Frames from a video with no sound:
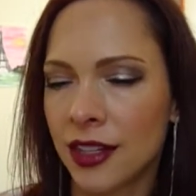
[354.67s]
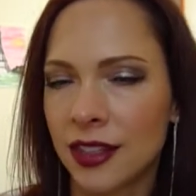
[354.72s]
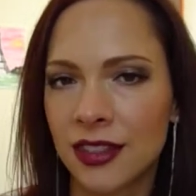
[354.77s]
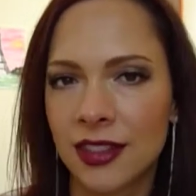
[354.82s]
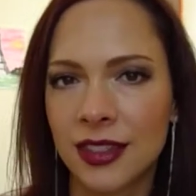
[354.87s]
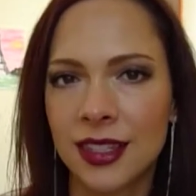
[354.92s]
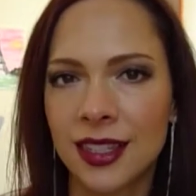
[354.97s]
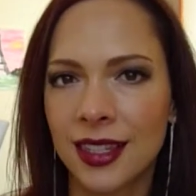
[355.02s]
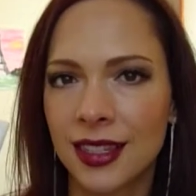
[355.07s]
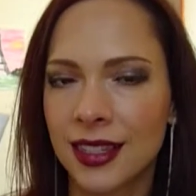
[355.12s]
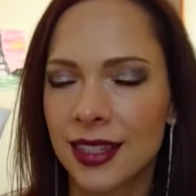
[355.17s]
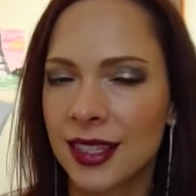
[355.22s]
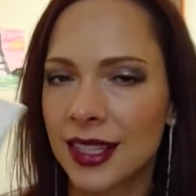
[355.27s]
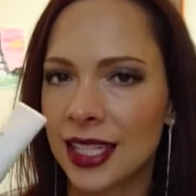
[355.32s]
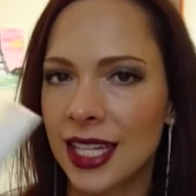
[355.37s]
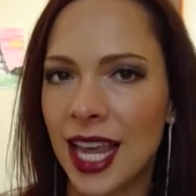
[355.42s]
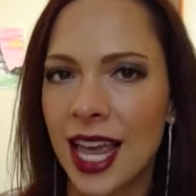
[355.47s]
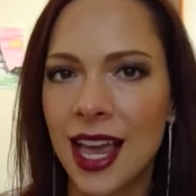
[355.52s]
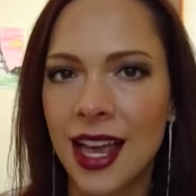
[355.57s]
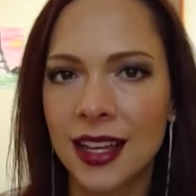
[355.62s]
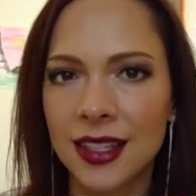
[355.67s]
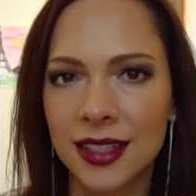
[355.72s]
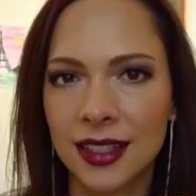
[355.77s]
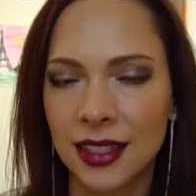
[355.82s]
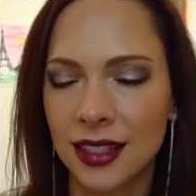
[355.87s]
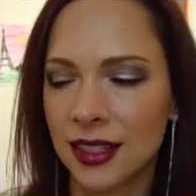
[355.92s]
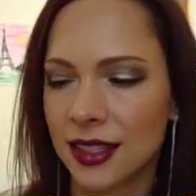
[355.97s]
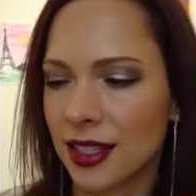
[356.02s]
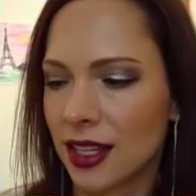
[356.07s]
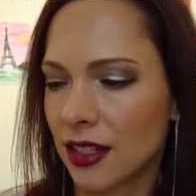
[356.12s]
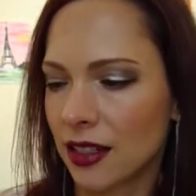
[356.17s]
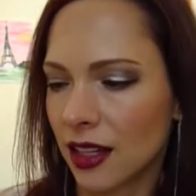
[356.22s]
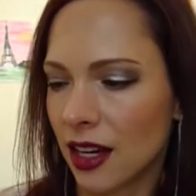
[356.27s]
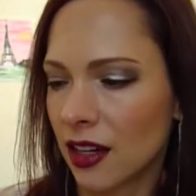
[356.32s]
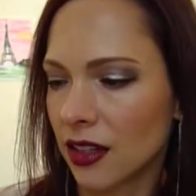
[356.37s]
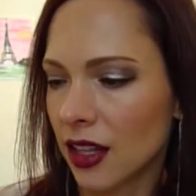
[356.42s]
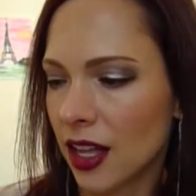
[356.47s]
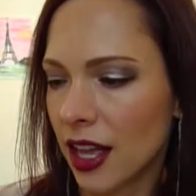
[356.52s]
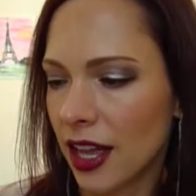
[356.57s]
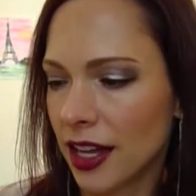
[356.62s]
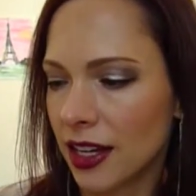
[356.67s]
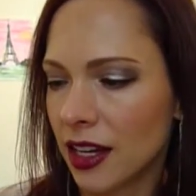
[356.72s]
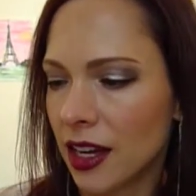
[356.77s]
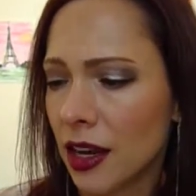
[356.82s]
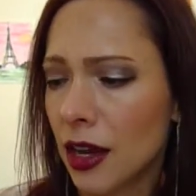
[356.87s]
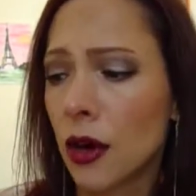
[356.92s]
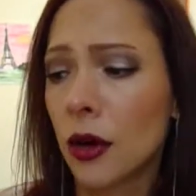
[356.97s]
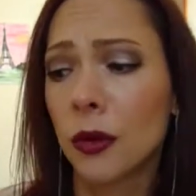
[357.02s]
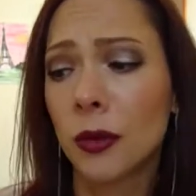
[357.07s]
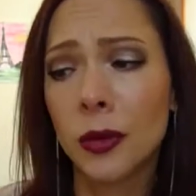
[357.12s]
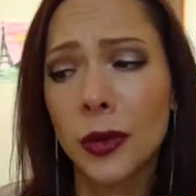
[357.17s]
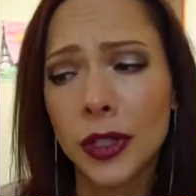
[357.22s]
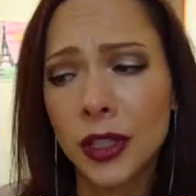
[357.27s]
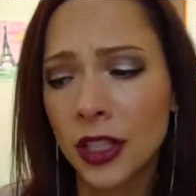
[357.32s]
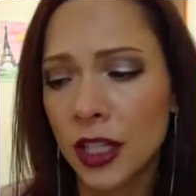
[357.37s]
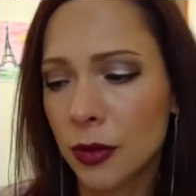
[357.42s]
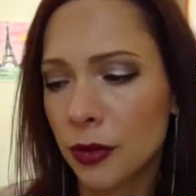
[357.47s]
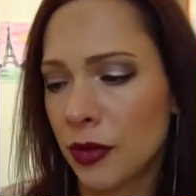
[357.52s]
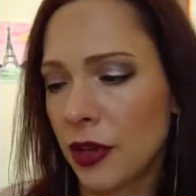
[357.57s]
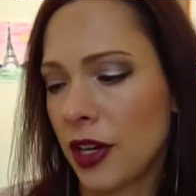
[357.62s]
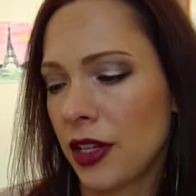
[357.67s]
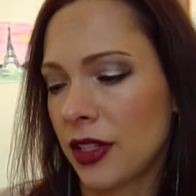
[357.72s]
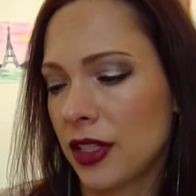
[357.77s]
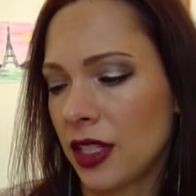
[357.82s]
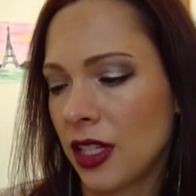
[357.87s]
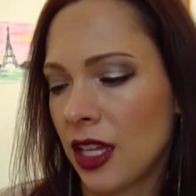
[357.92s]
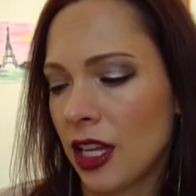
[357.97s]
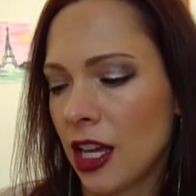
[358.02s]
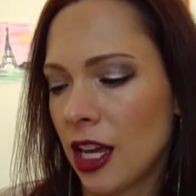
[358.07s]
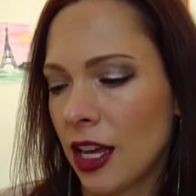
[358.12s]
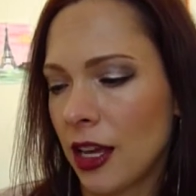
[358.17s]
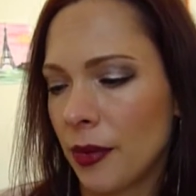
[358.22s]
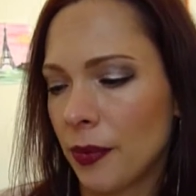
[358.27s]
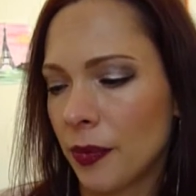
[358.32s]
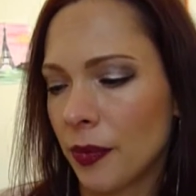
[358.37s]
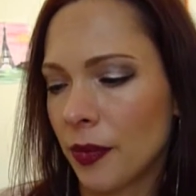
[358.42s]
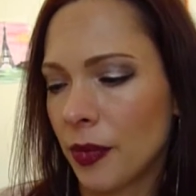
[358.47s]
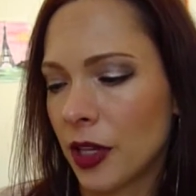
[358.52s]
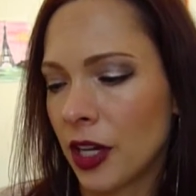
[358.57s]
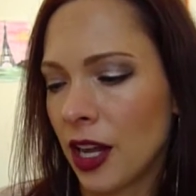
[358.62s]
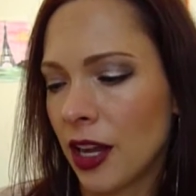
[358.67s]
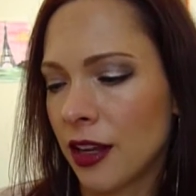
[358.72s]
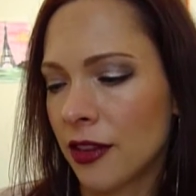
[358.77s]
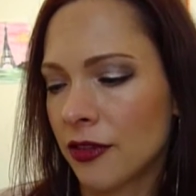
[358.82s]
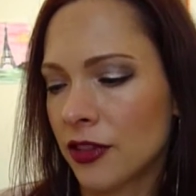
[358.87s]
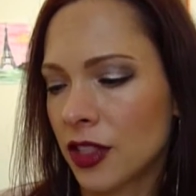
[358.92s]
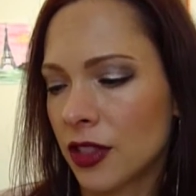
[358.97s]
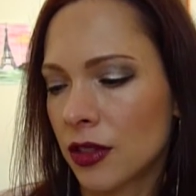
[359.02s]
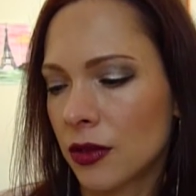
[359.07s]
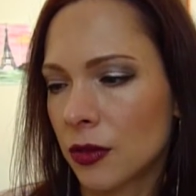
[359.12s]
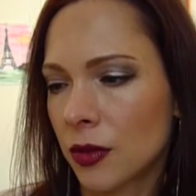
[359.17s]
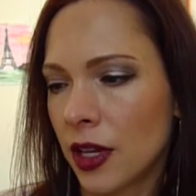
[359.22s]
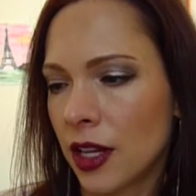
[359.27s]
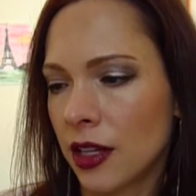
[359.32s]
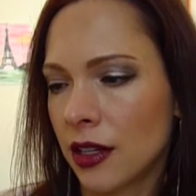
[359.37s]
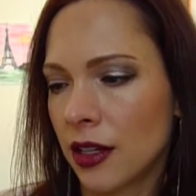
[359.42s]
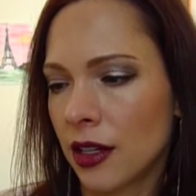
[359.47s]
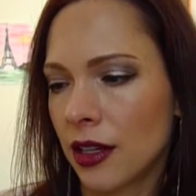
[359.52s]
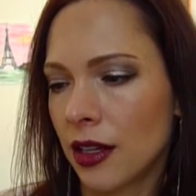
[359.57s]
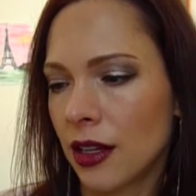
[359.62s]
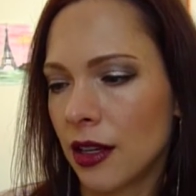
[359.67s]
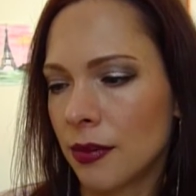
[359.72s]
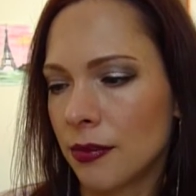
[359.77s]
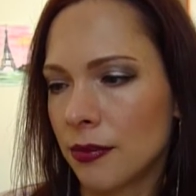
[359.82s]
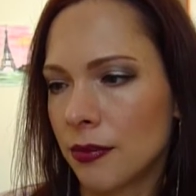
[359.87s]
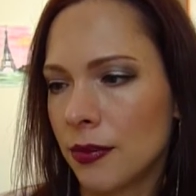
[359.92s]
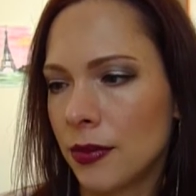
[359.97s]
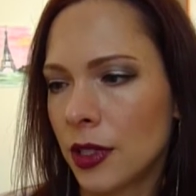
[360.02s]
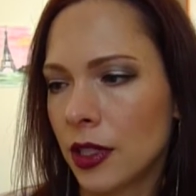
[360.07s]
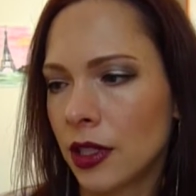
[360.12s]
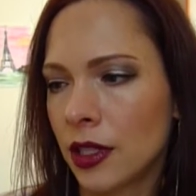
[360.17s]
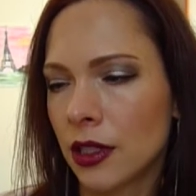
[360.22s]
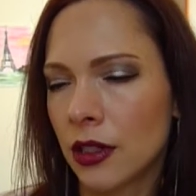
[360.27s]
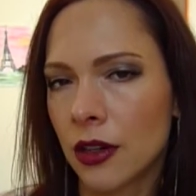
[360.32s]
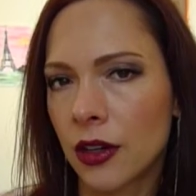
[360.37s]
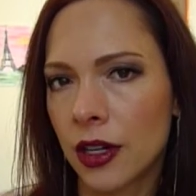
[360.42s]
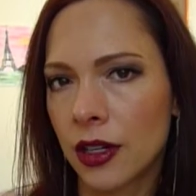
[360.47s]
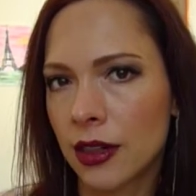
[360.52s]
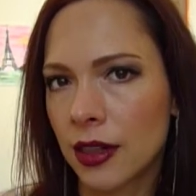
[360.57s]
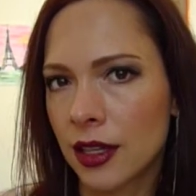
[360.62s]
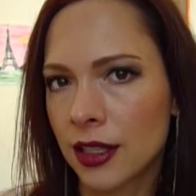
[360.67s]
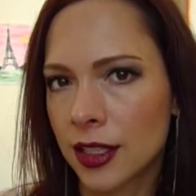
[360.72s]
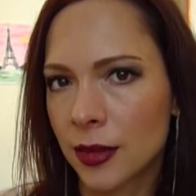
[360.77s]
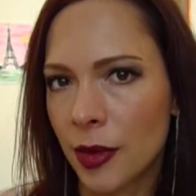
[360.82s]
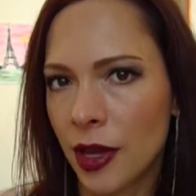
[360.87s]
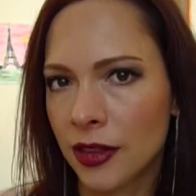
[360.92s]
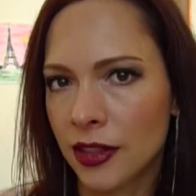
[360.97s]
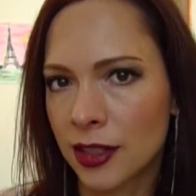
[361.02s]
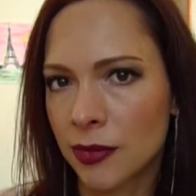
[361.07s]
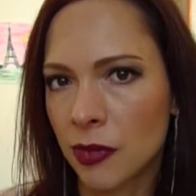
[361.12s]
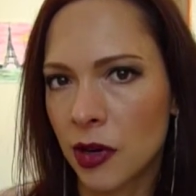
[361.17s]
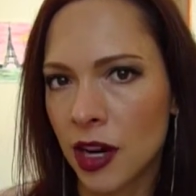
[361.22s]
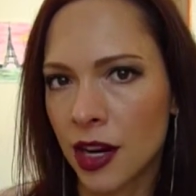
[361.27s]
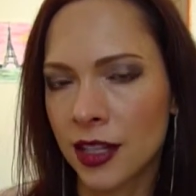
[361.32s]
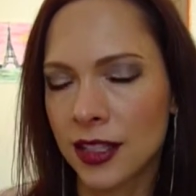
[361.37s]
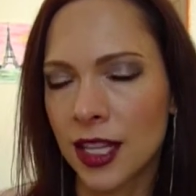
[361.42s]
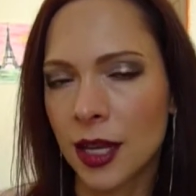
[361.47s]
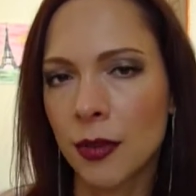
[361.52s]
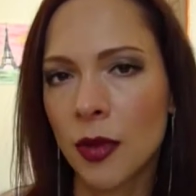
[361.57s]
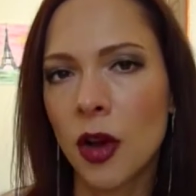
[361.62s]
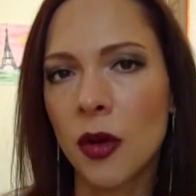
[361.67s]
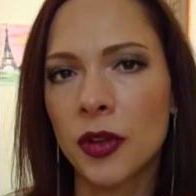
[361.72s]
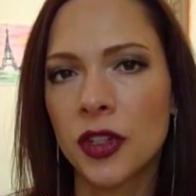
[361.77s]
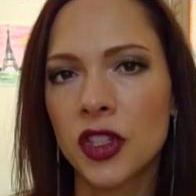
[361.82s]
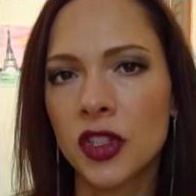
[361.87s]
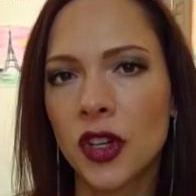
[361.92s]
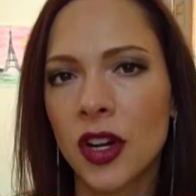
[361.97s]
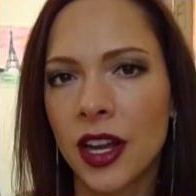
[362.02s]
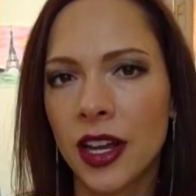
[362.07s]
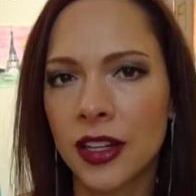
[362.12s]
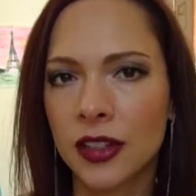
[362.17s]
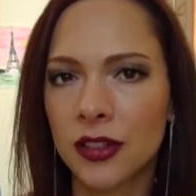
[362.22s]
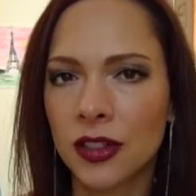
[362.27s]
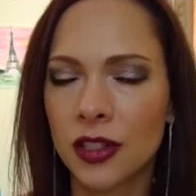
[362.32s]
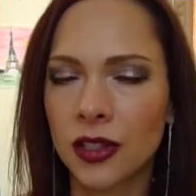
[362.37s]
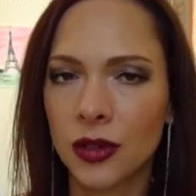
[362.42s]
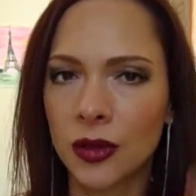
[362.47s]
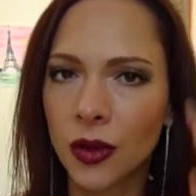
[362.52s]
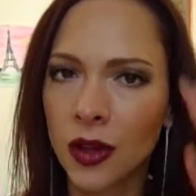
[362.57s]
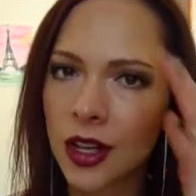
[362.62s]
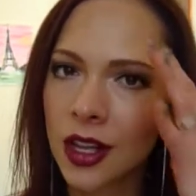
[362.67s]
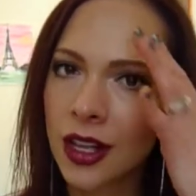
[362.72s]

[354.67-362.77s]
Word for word: It's just this is an excellent skincare line, really pricey, um, but I have just read a million great things about this product. I'm always trying to